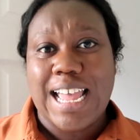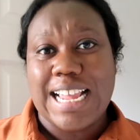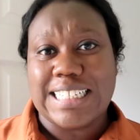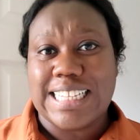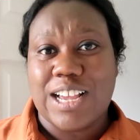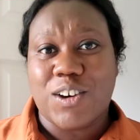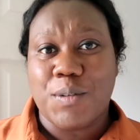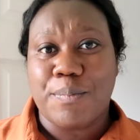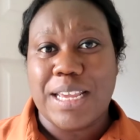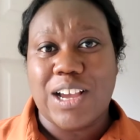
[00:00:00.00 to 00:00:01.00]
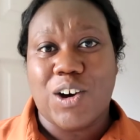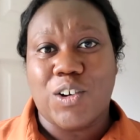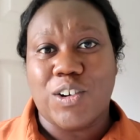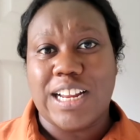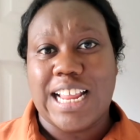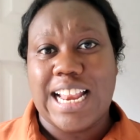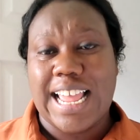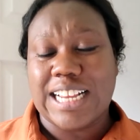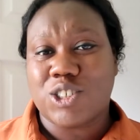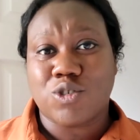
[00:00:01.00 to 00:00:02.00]
Is it going to be on
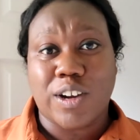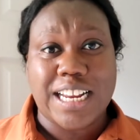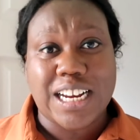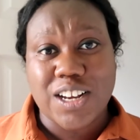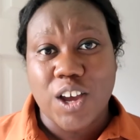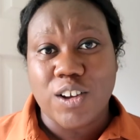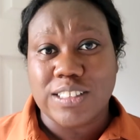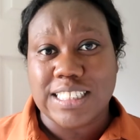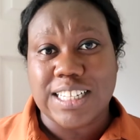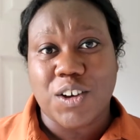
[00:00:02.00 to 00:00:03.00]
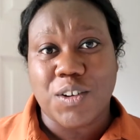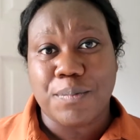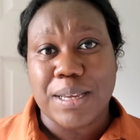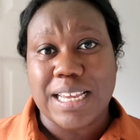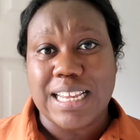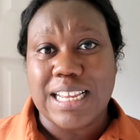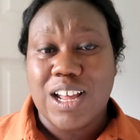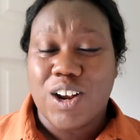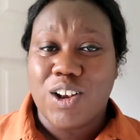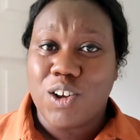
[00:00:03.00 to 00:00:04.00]
electronic notes? Is it going to be
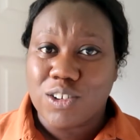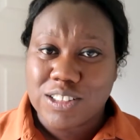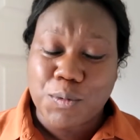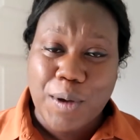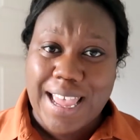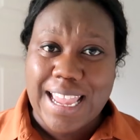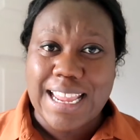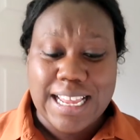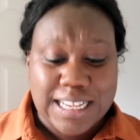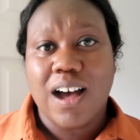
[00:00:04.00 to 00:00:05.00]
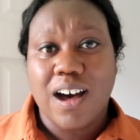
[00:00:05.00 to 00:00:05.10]
locked away?